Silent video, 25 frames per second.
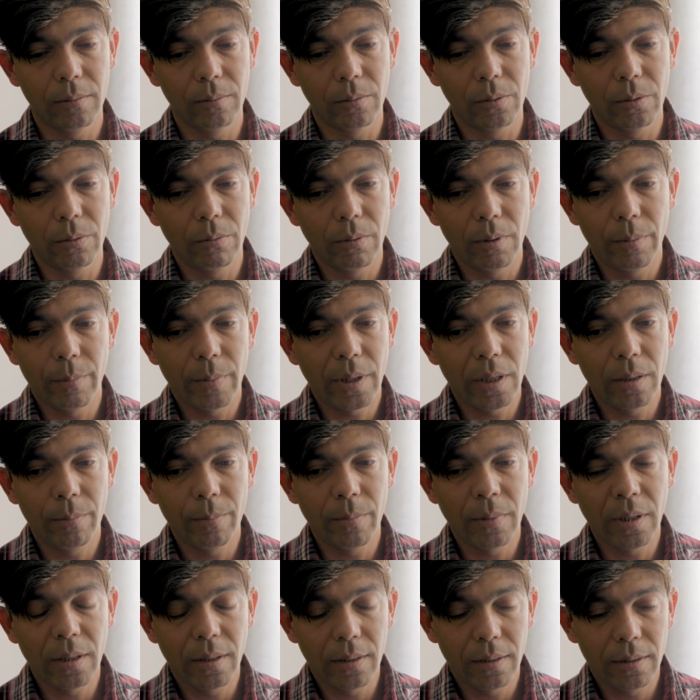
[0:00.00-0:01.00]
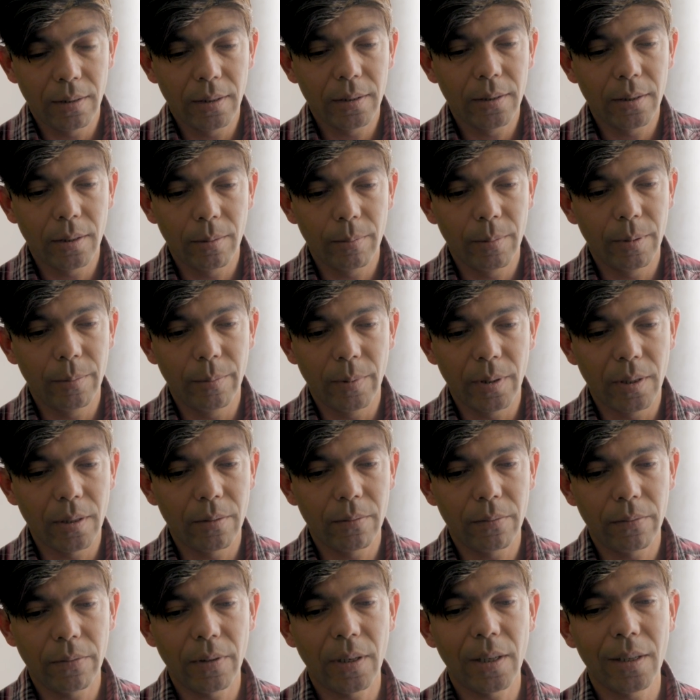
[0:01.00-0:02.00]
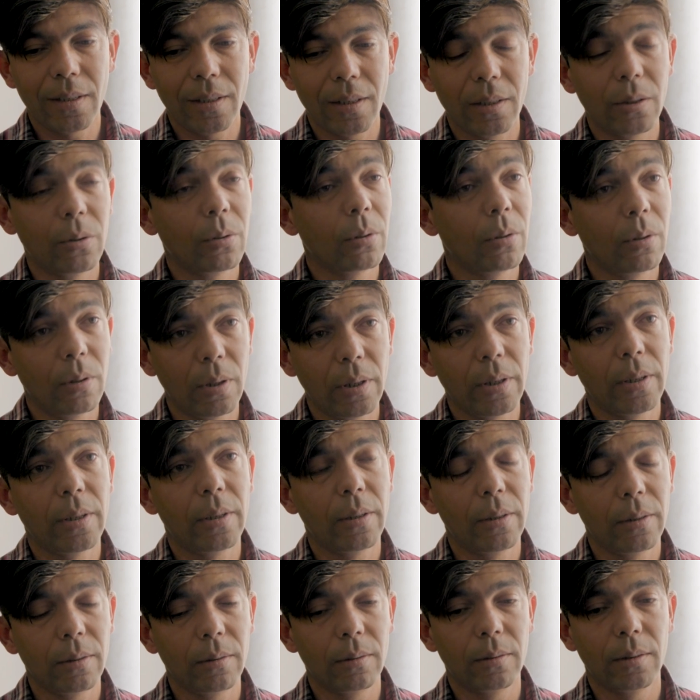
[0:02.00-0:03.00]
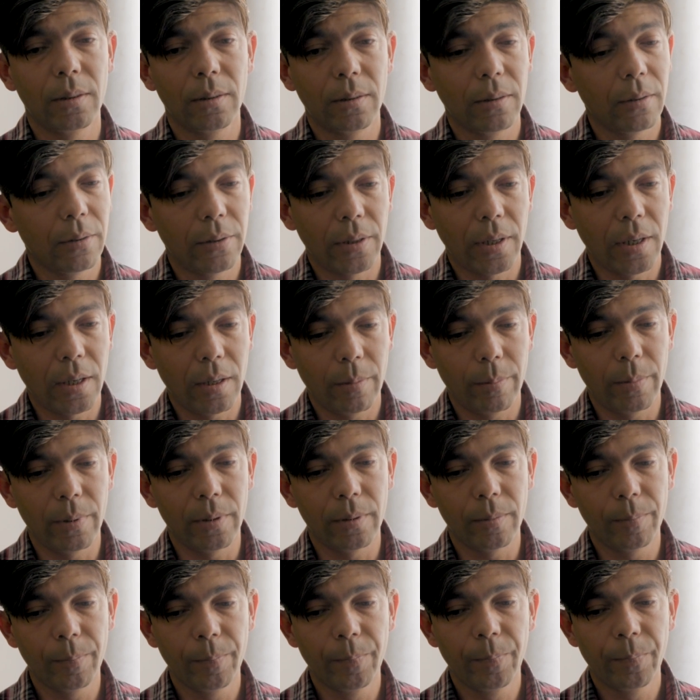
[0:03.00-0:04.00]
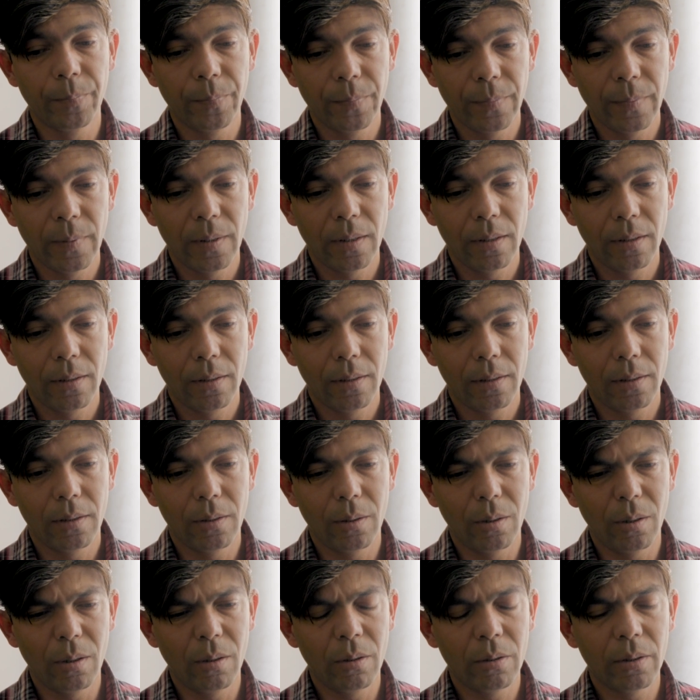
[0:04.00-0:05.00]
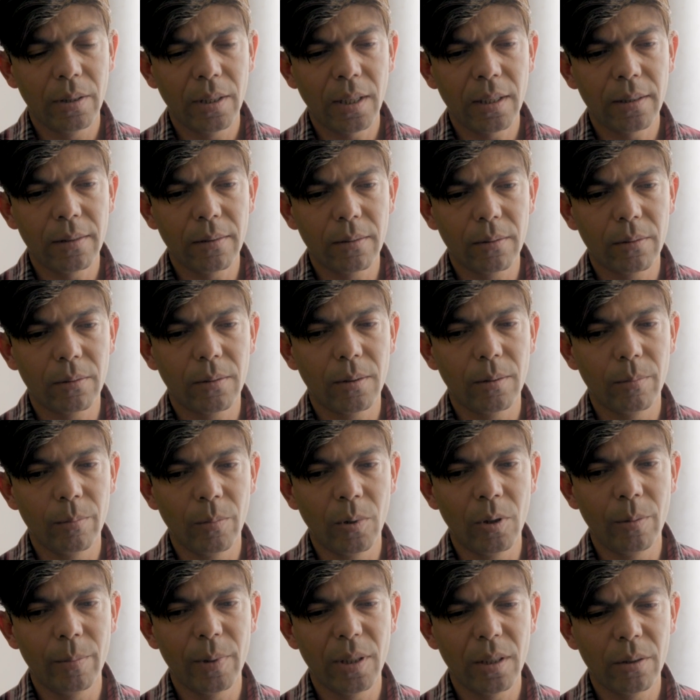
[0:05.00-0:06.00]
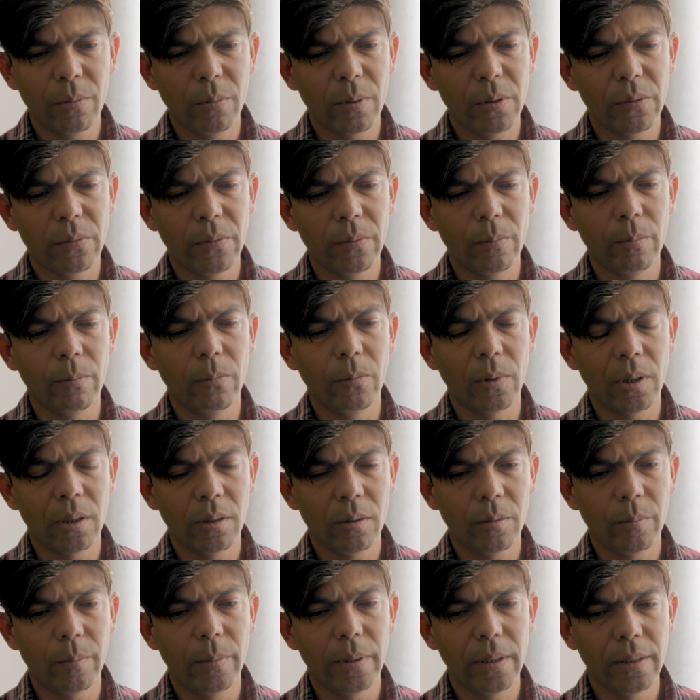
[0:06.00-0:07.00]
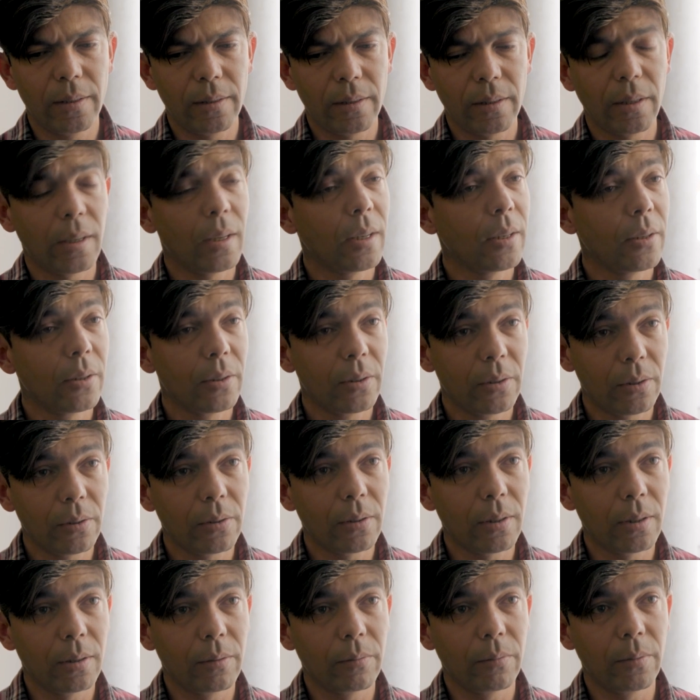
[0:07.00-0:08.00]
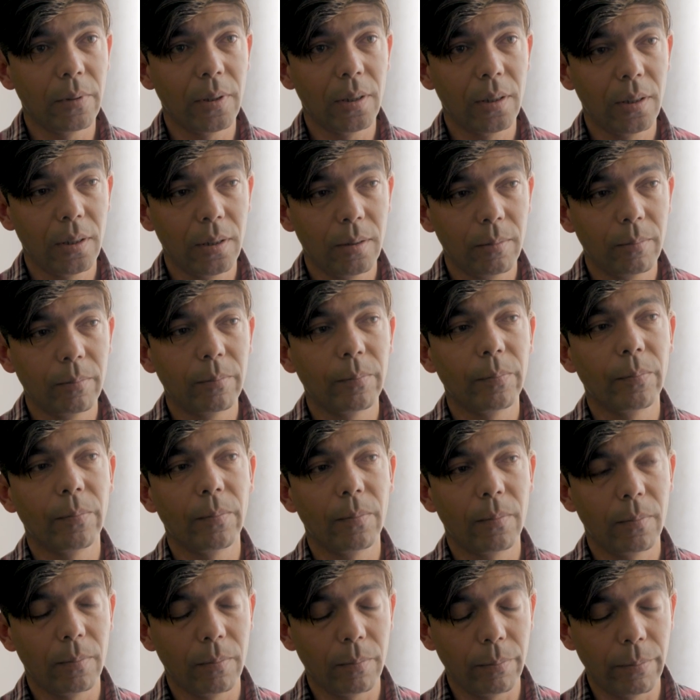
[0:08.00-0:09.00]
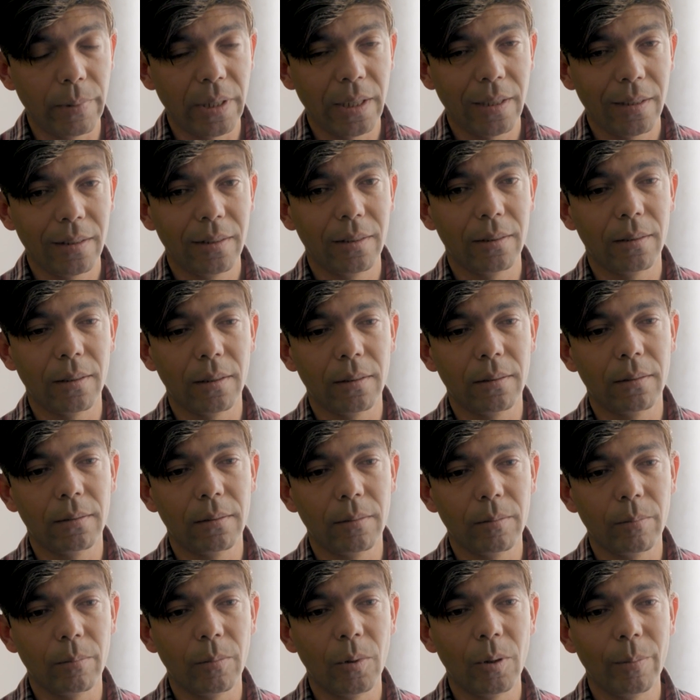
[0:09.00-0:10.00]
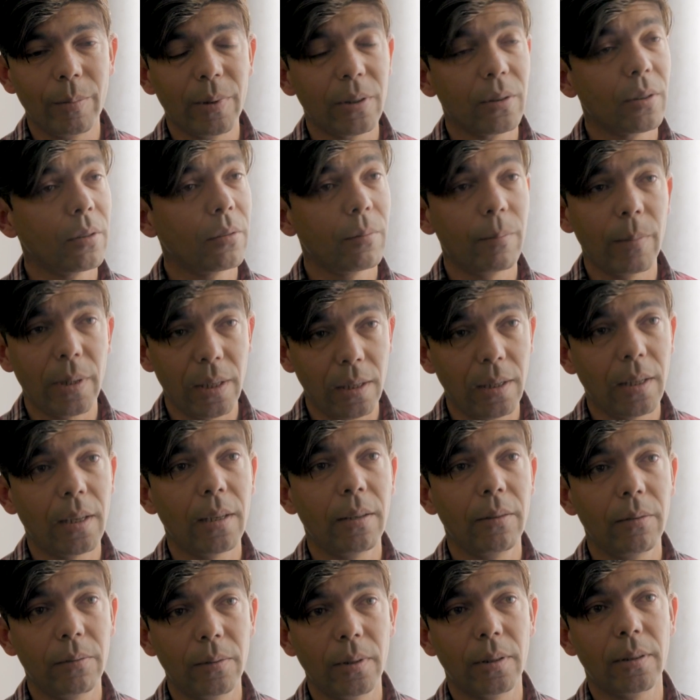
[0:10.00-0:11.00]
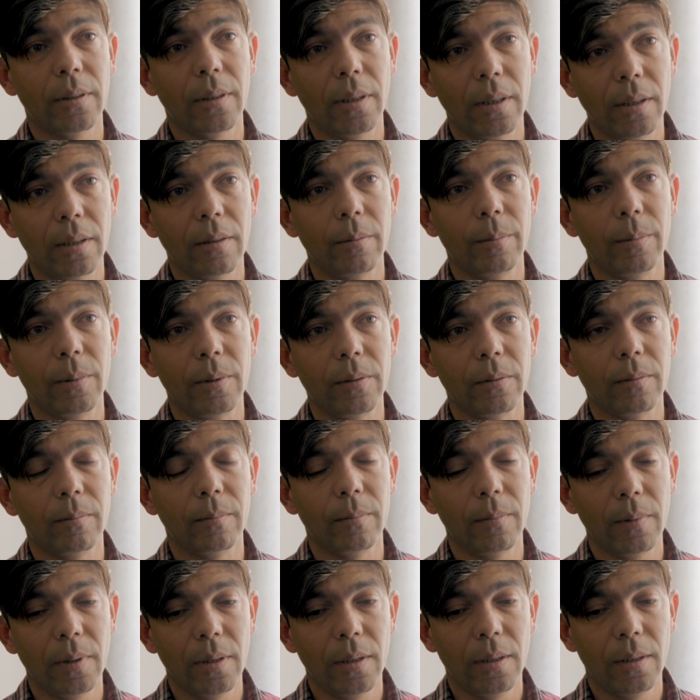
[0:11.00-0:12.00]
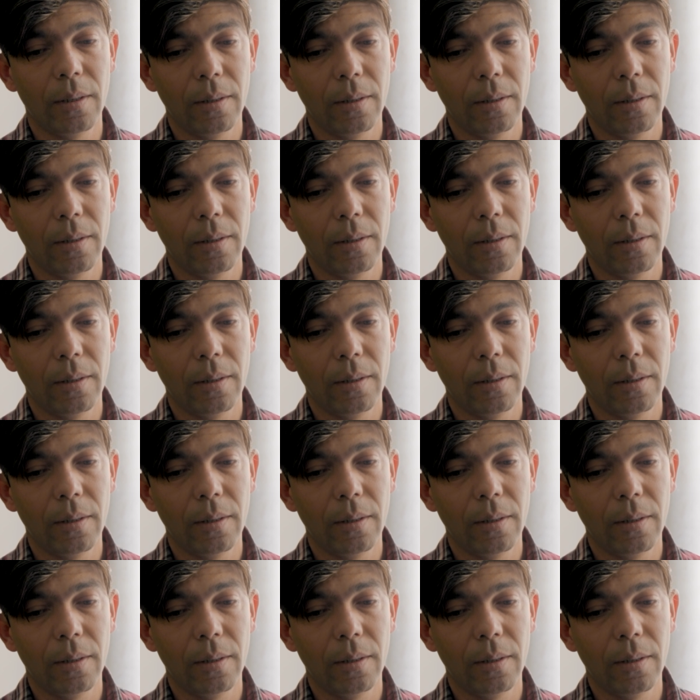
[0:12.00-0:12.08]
So when my mother little bit became fine, I told her that it happened. On that moment, it was one of my saddest and very bad and moment of my life that I have been